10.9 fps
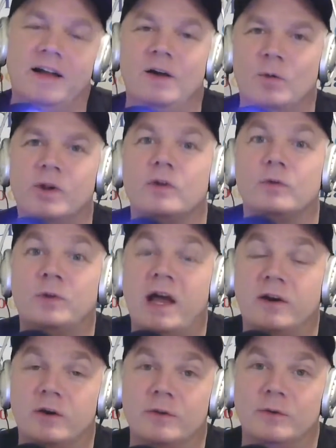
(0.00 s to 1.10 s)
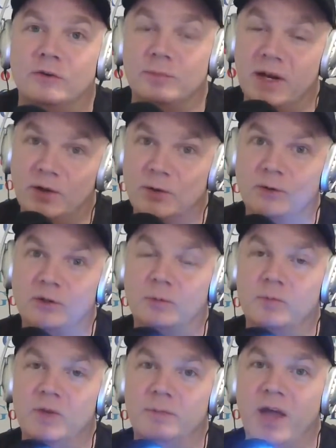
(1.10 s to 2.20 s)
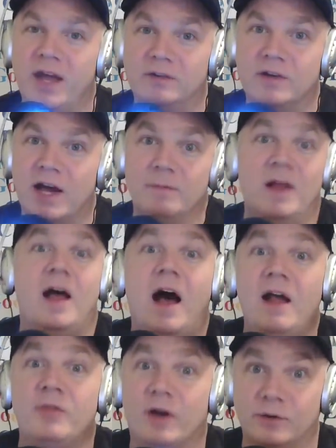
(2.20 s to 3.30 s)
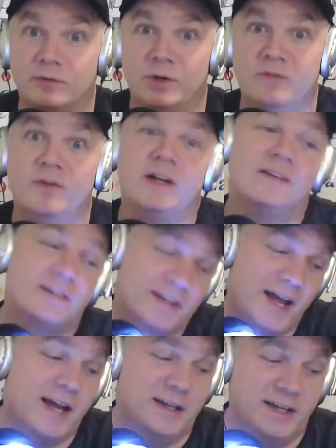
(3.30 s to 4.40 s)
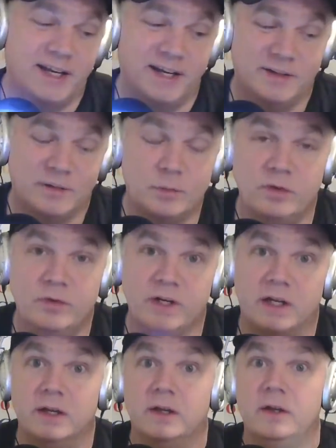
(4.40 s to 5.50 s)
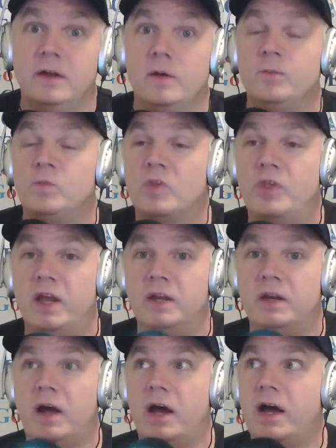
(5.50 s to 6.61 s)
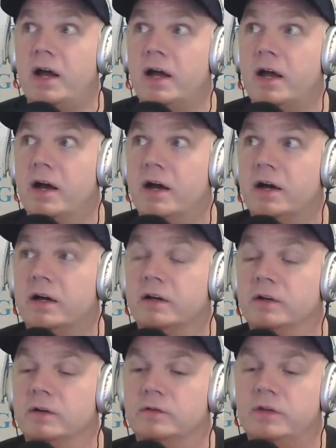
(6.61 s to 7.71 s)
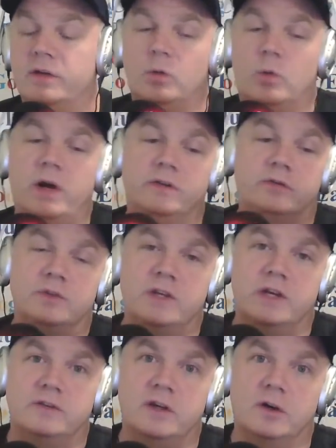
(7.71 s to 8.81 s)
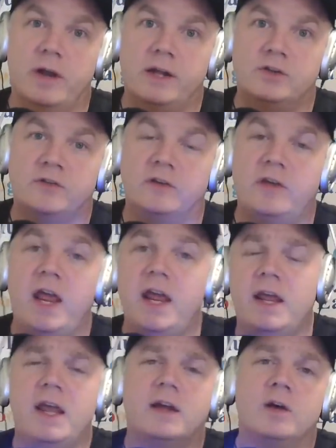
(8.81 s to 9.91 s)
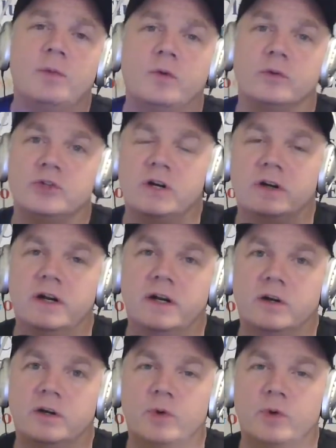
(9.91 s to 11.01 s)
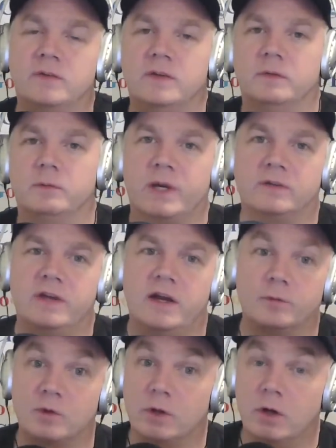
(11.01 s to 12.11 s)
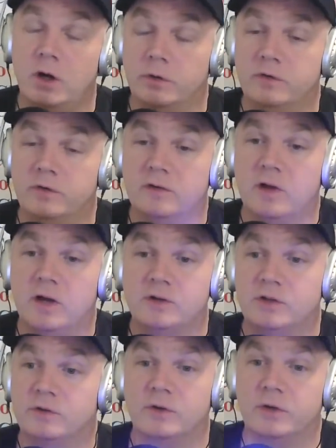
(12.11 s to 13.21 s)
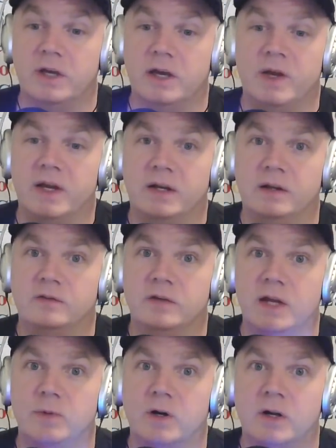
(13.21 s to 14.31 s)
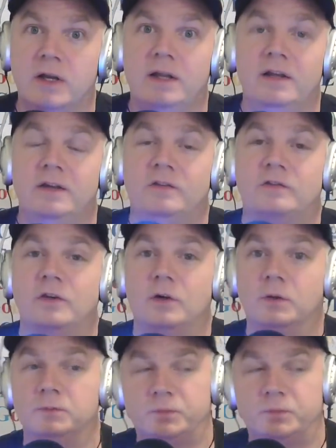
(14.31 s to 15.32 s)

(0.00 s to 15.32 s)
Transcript: one of the flat earthers made a cool little meme ahead of time. I thought it was pretty funny. It's like, yeah, I get it. It's pretty funny. Then David Weiss from DITRH says, hey, come over. Jaron and I are going to break it down. I was going, oh, this thing launched. He goes, oh, yeah, man, it's a nightmare. So